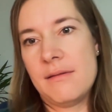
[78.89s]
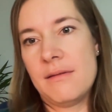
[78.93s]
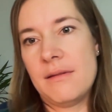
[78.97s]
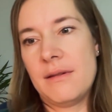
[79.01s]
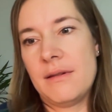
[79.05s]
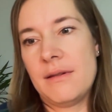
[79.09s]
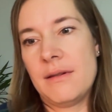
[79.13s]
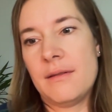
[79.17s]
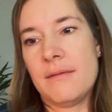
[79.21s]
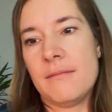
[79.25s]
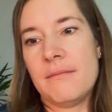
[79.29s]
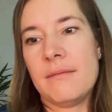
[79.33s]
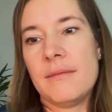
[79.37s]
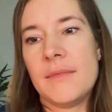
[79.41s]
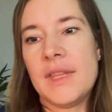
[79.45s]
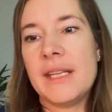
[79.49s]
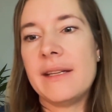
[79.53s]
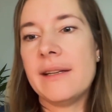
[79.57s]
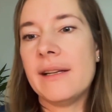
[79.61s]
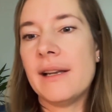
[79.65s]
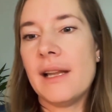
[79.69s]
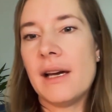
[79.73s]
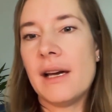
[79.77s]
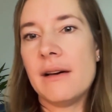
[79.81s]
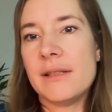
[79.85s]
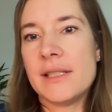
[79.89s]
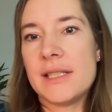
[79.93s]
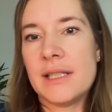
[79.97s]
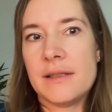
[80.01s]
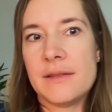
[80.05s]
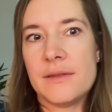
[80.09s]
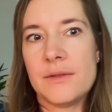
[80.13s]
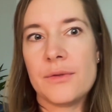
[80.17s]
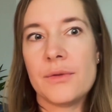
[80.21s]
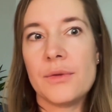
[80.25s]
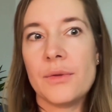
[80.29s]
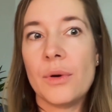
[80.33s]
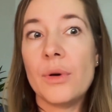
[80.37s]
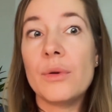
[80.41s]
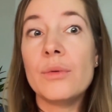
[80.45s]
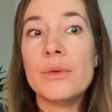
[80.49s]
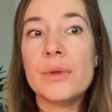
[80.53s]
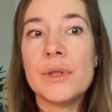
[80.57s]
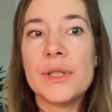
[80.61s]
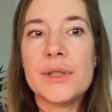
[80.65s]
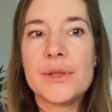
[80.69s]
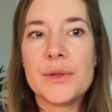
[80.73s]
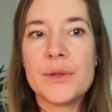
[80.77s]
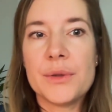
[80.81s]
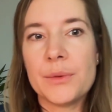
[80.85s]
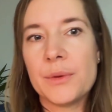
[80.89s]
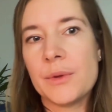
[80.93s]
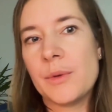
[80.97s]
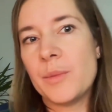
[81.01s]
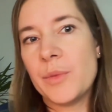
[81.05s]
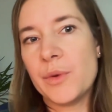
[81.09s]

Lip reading: that allows us to only show the